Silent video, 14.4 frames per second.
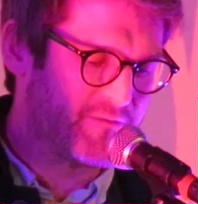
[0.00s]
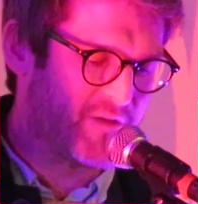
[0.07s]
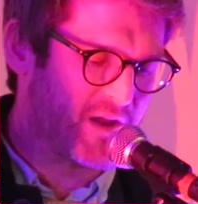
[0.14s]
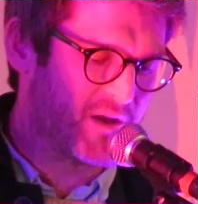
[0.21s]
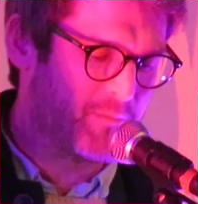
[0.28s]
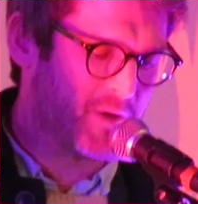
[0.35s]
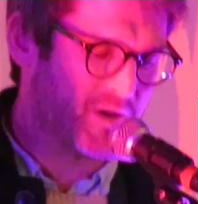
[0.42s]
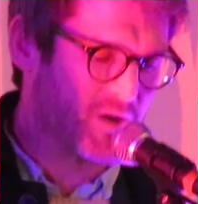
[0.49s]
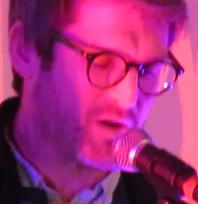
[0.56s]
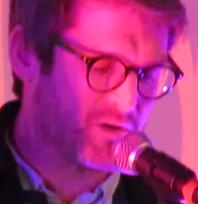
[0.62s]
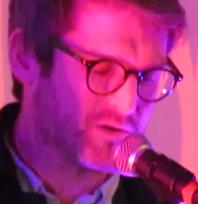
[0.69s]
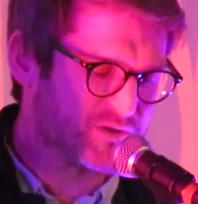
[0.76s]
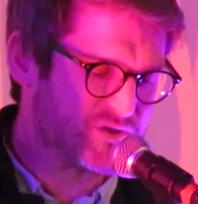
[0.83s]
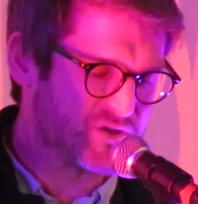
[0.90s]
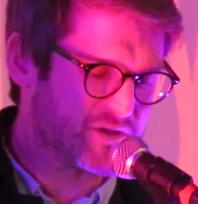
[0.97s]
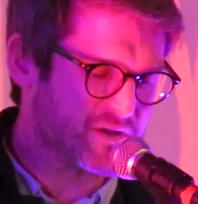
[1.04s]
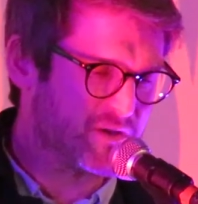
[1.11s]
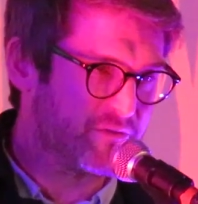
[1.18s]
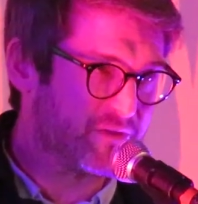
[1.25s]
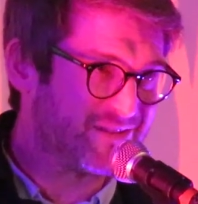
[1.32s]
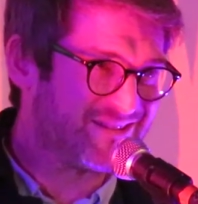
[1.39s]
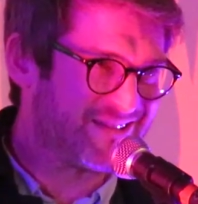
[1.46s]
the phenomenology
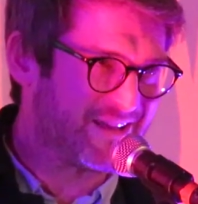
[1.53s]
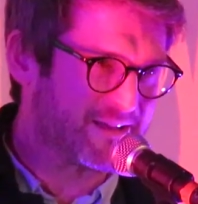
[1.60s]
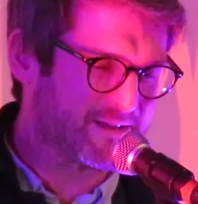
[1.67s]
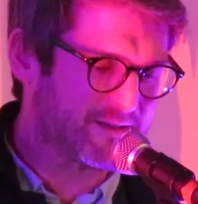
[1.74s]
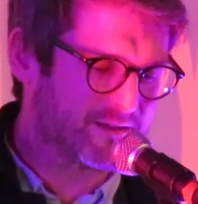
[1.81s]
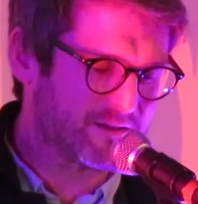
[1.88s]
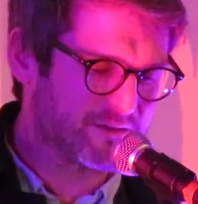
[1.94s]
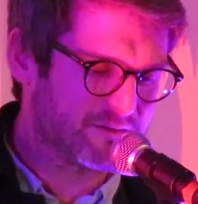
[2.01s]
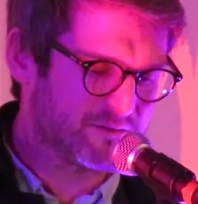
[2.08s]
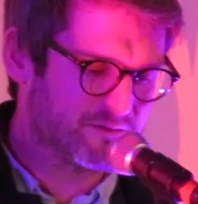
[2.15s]
of a tick.